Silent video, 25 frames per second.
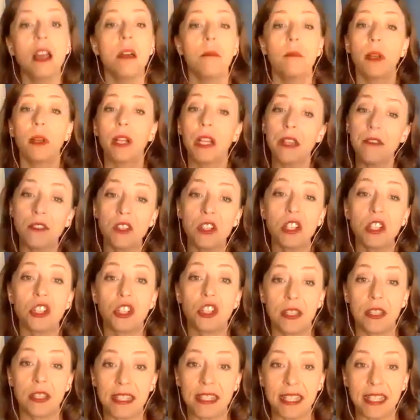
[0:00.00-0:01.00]
But even to
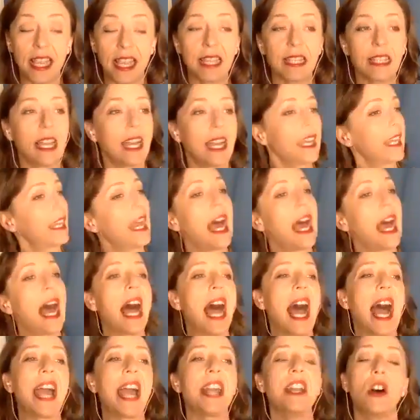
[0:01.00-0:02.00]
just say, like,
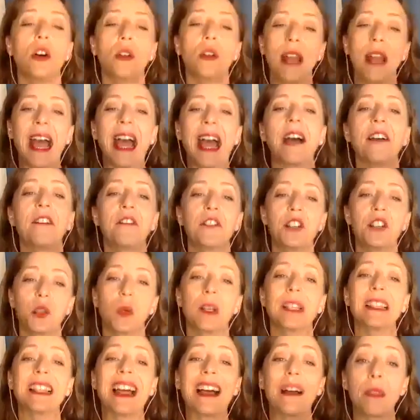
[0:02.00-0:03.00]
I don't have to
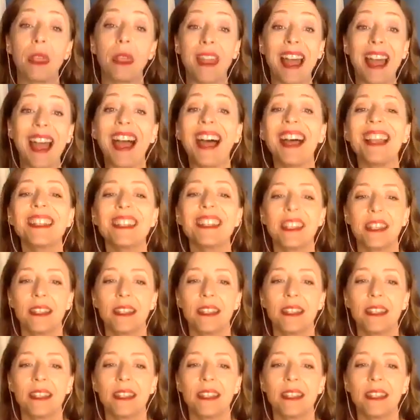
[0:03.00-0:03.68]
allow that